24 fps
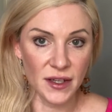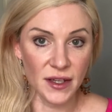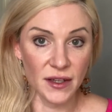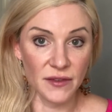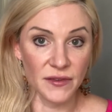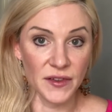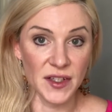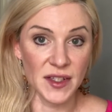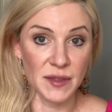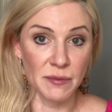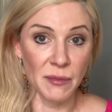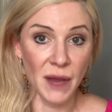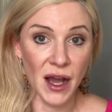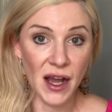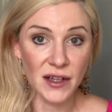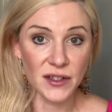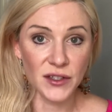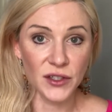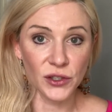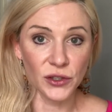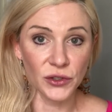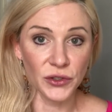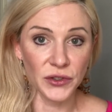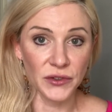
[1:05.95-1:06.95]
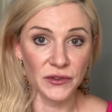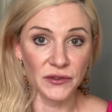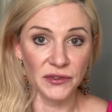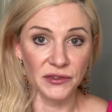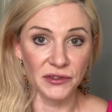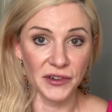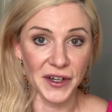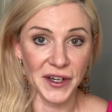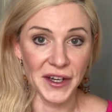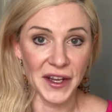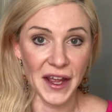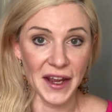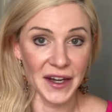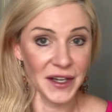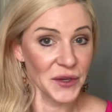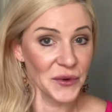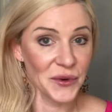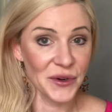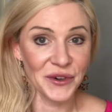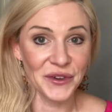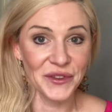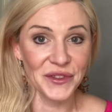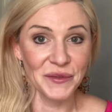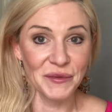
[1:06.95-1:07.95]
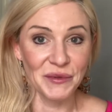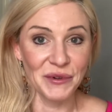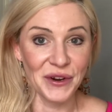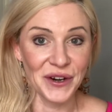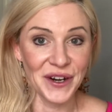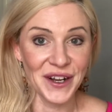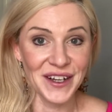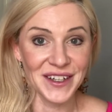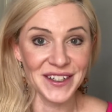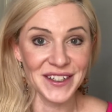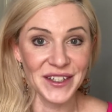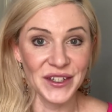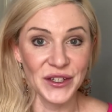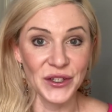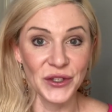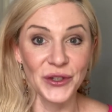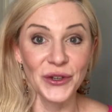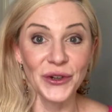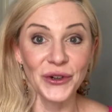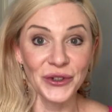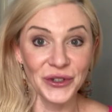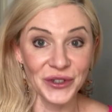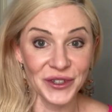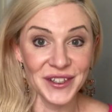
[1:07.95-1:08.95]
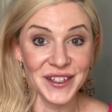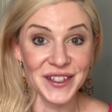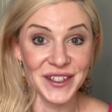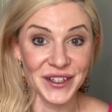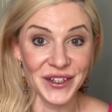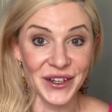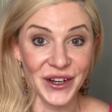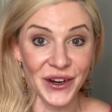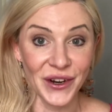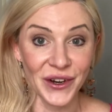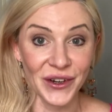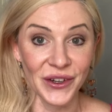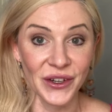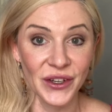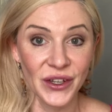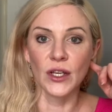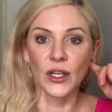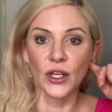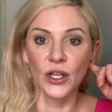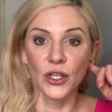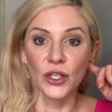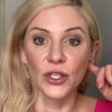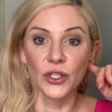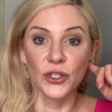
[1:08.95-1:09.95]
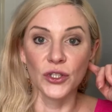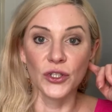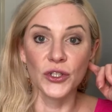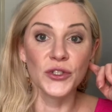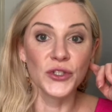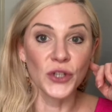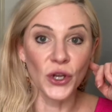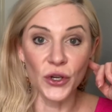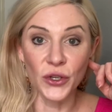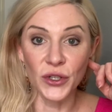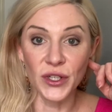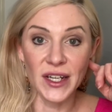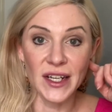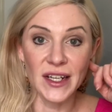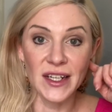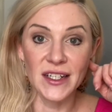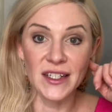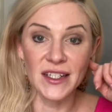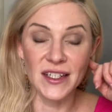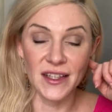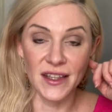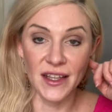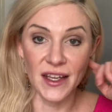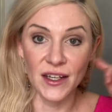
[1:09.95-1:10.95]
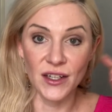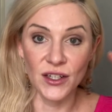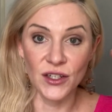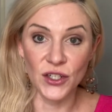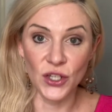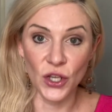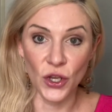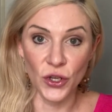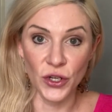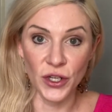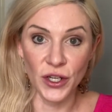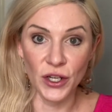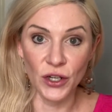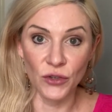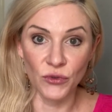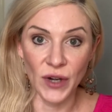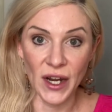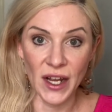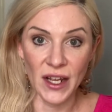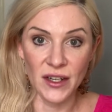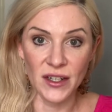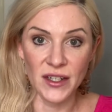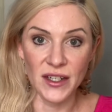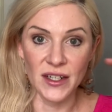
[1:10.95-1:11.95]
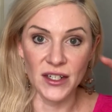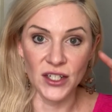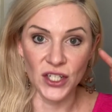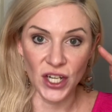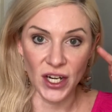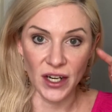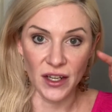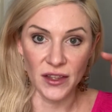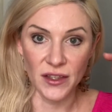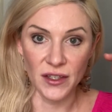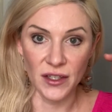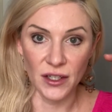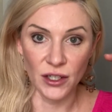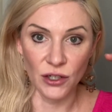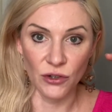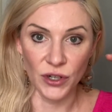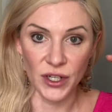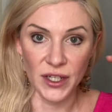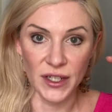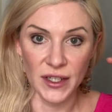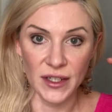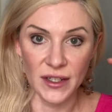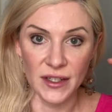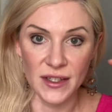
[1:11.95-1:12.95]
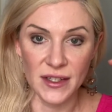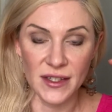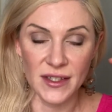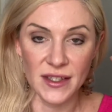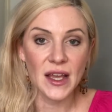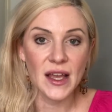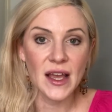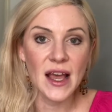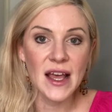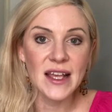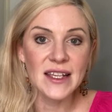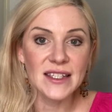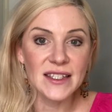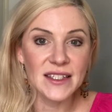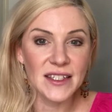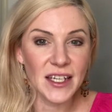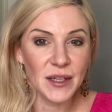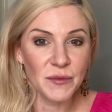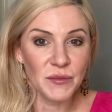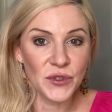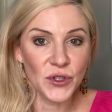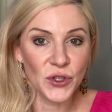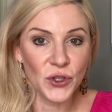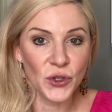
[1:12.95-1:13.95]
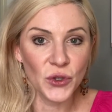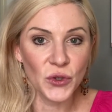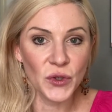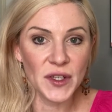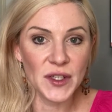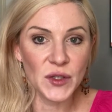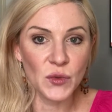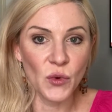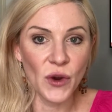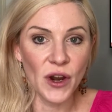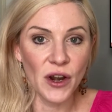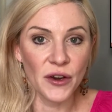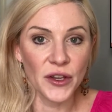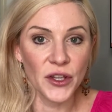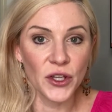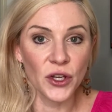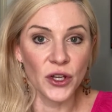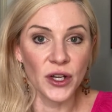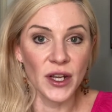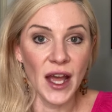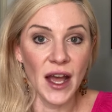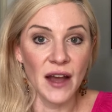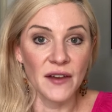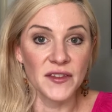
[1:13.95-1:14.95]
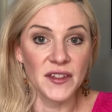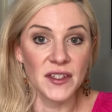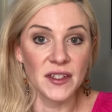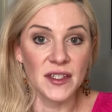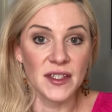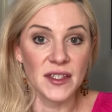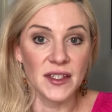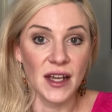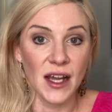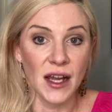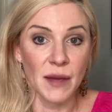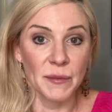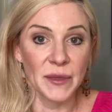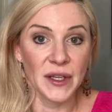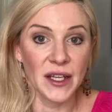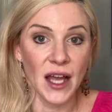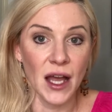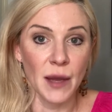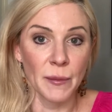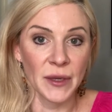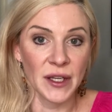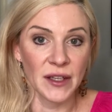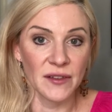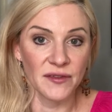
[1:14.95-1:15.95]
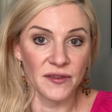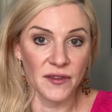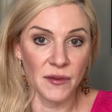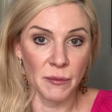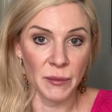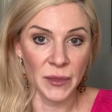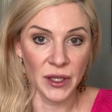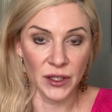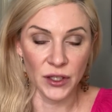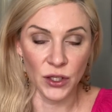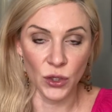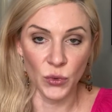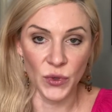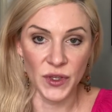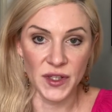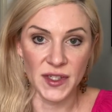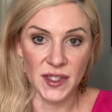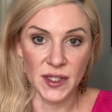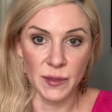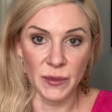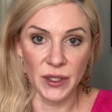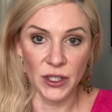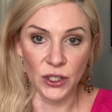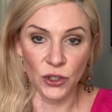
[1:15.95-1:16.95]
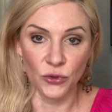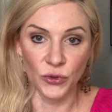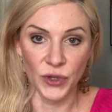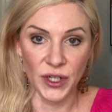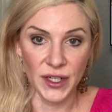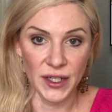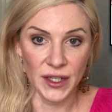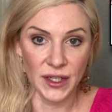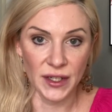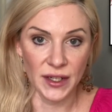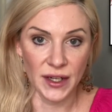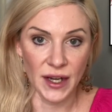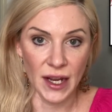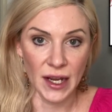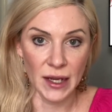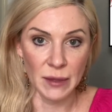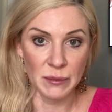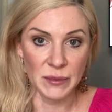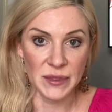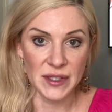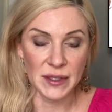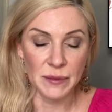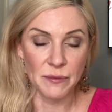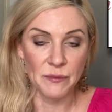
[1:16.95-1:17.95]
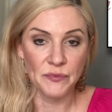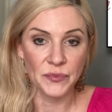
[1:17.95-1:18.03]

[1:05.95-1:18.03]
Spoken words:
If it's marked gluten-free anywhere on the product, you're good to go. You don't need to then turn it around and check the ingredients. Step two is where you're going to have to start becoming familiar with some ingredient names.